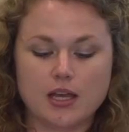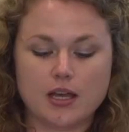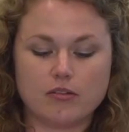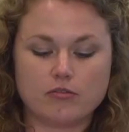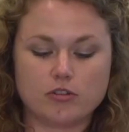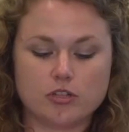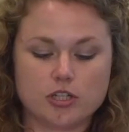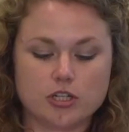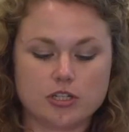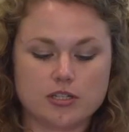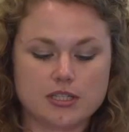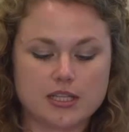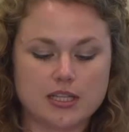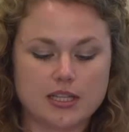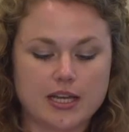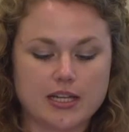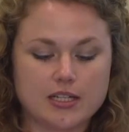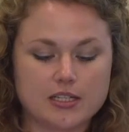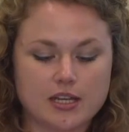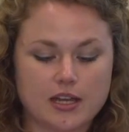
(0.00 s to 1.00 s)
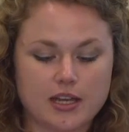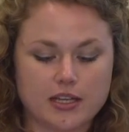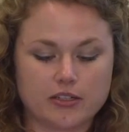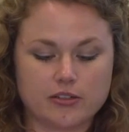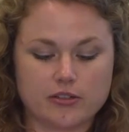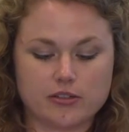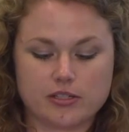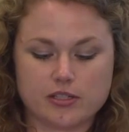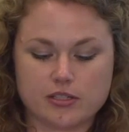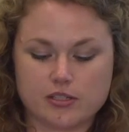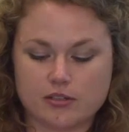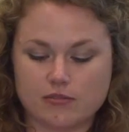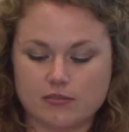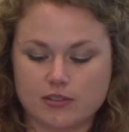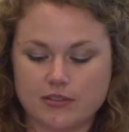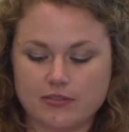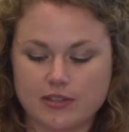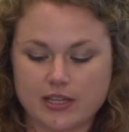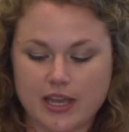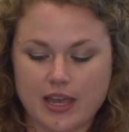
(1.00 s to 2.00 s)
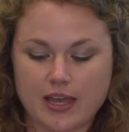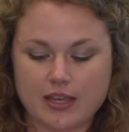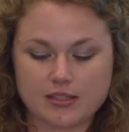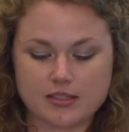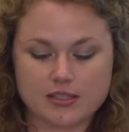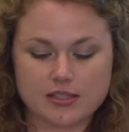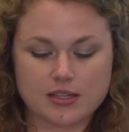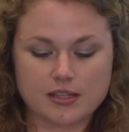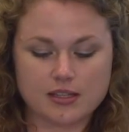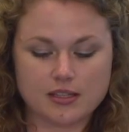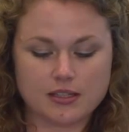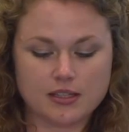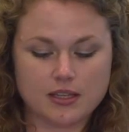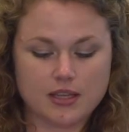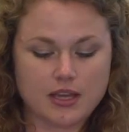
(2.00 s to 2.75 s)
and reduce the late diagnosis of liver cancer